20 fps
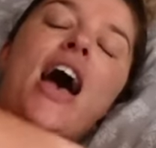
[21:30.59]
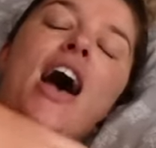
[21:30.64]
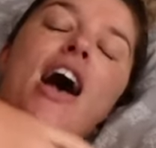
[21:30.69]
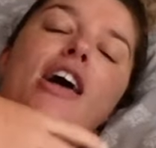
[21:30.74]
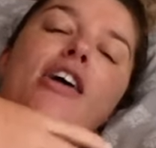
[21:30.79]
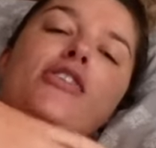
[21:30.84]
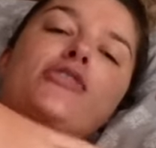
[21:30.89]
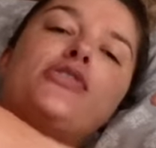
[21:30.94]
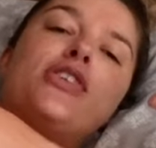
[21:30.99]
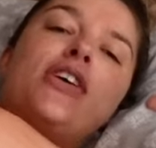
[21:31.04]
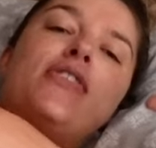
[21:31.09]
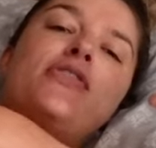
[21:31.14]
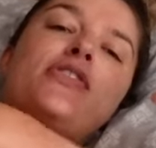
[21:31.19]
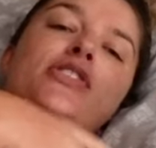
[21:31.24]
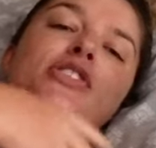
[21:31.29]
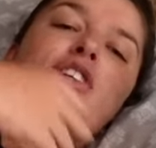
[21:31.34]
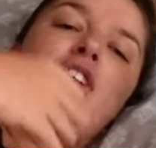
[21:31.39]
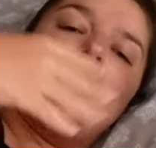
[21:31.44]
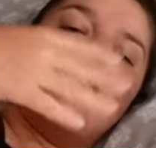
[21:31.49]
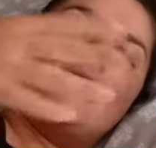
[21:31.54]
I also had the
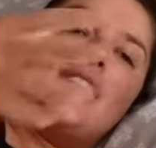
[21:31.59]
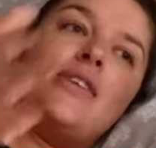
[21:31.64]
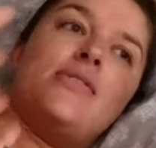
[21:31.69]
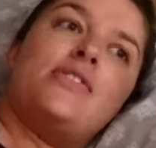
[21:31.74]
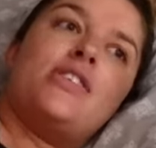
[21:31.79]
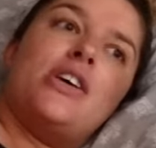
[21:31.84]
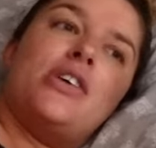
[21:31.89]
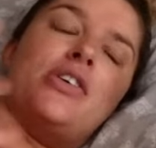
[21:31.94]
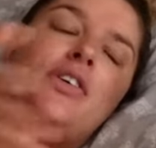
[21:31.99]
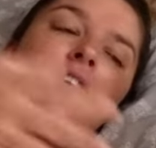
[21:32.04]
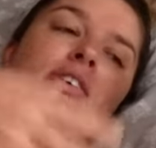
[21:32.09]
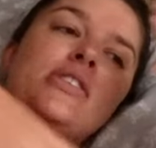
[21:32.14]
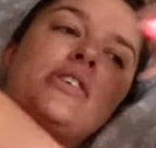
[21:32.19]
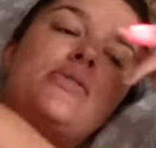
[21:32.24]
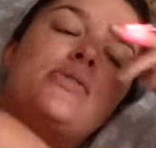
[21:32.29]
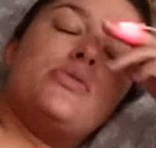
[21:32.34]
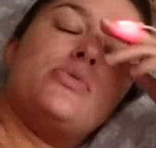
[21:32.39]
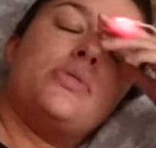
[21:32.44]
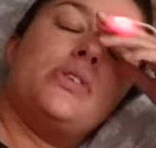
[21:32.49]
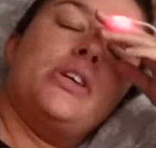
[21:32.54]
shakes, and I was telling you guys I
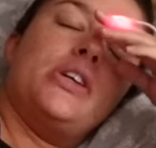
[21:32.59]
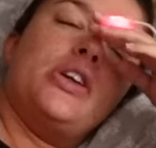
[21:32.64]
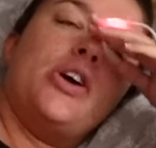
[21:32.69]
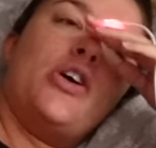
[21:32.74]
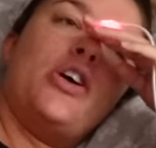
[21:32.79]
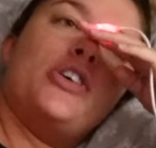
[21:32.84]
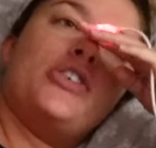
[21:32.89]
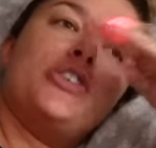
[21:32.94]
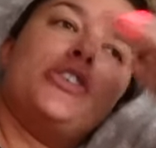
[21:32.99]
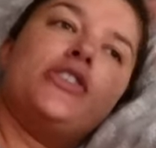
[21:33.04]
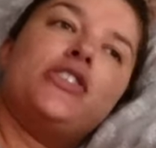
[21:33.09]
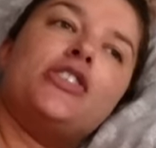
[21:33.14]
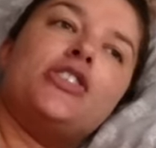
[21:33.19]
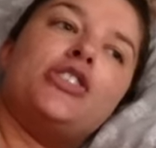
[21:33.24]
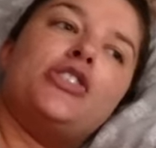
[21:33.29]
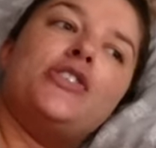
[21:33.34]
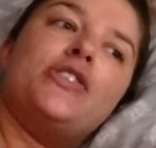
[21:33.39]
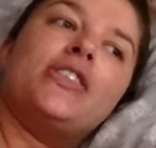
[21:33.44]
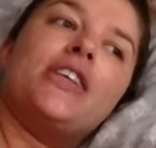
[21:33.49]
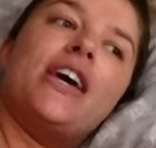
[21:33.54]
was really nauseous, and
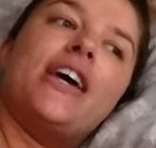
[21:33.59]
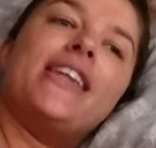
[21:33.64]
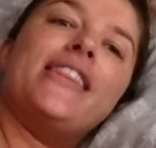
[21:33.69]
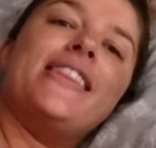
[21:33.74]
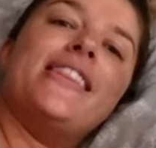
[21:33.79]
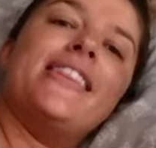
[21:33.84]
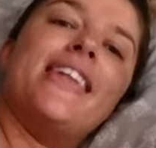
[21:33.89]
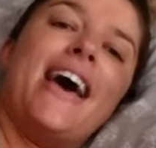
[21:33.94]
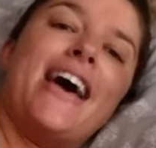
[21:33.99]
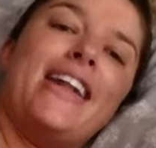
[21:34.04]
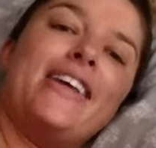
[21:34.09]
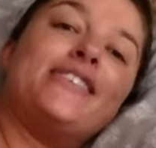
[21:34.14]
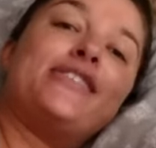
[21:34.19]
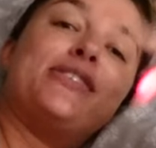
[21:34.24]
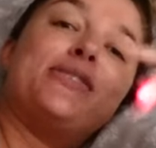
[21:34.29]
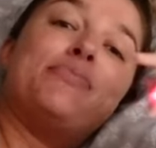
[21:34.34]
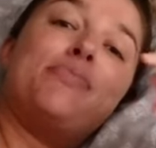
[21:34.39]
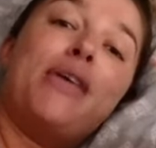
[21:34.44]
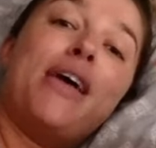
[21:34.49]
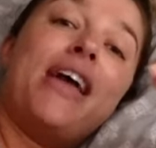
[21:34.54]
she's like, that
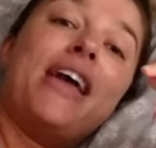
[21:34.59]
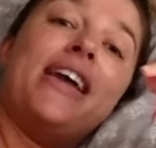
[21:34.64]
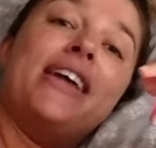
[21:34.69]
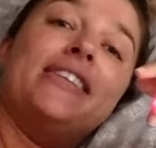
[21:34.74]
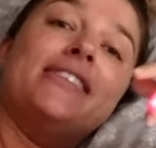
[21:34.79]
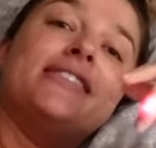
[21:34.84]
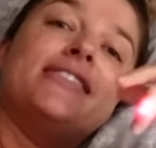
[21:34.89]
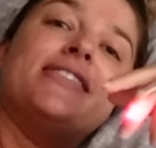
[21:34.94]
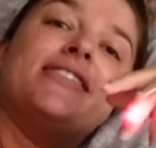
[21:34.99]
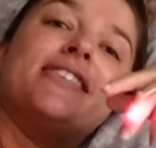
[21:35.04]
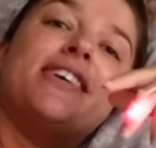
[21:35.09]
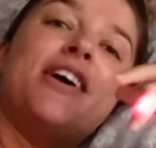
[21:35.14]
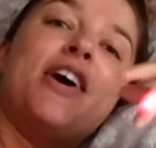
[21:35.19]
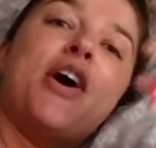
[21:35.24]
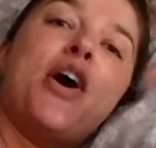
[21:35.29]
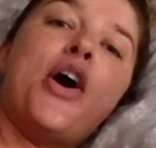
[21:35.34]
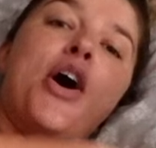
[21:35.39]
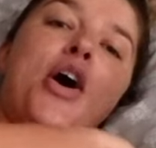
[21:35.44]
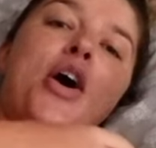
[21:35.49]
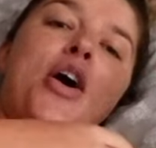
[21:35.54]
explains
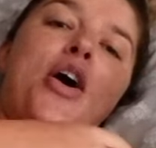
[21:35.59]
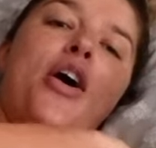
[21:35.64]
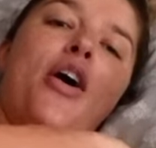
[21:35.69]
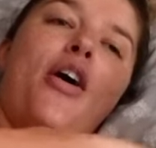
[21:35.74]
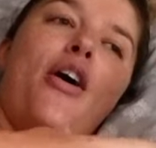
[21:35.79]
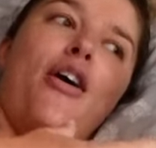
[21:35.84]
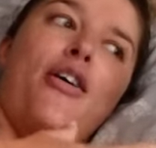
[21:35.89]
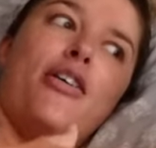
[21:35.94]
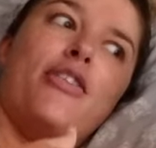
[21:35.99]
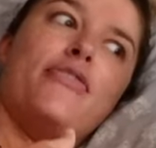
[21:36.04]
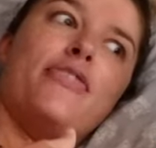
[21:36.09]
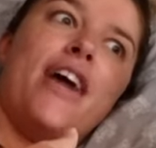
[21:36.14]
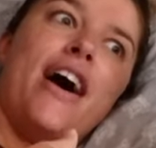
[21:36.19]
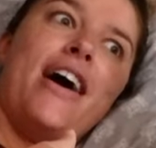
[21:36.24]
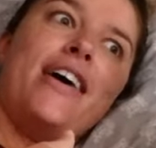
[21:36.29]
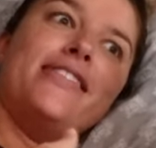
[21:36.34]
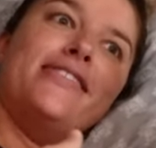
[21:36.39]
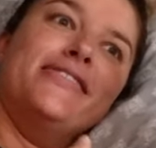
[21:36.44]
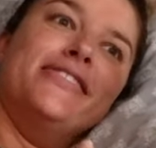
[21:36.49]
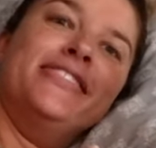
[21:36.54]
all of
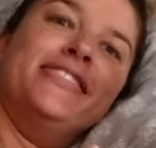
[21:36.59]
that.